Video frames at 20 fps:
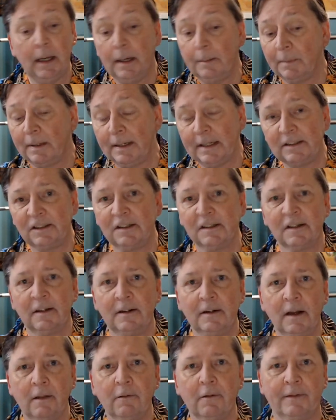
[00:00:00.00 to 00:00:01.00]
but that's just
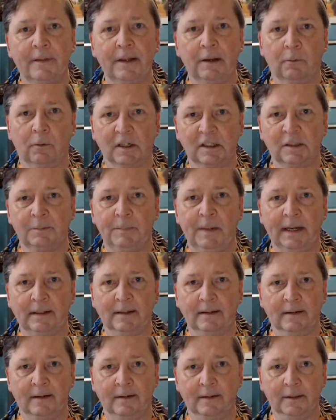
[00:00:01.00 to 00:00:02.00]
another thing we're
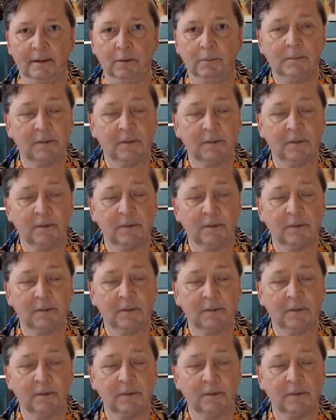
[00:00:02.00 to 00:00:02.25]
expected to do.